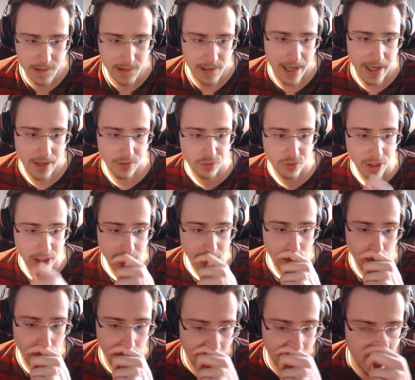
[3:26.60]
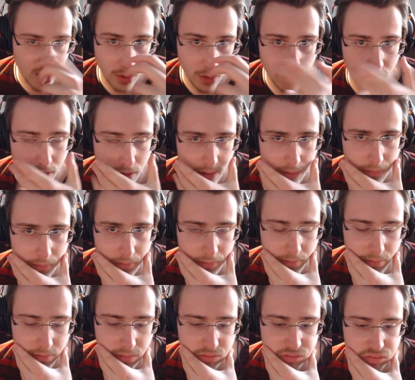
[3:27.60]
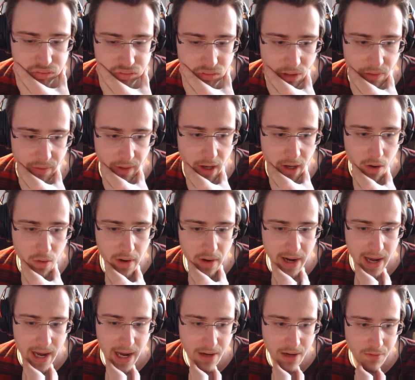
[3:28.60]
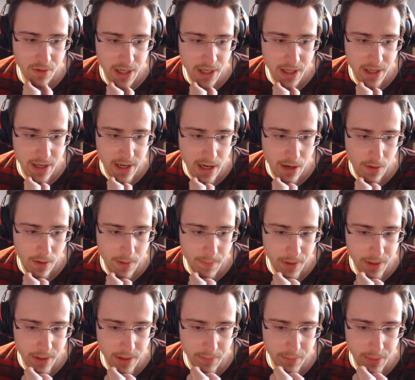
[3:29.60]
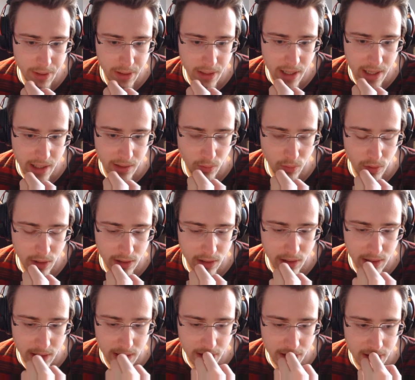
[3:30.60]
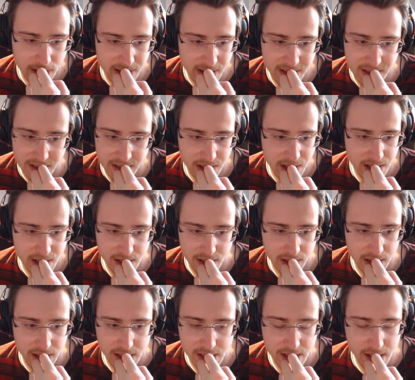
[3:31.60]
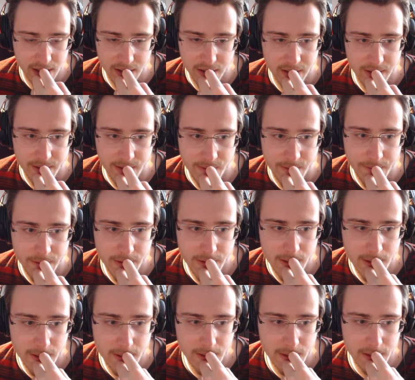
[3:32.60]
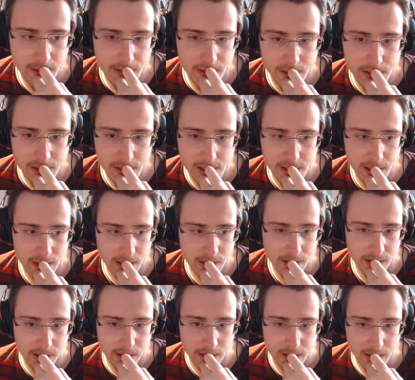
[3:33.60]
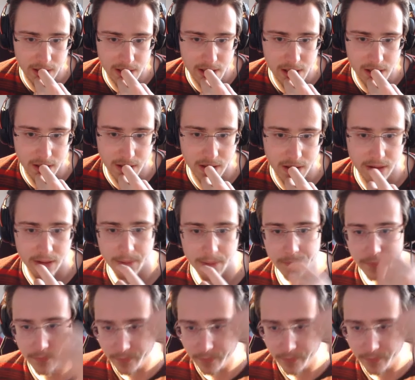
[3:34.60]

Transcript: I really wanna go if I go nine right now, I'm gonna be at what like uh it's not it's not good enough. It's not good, it's not good.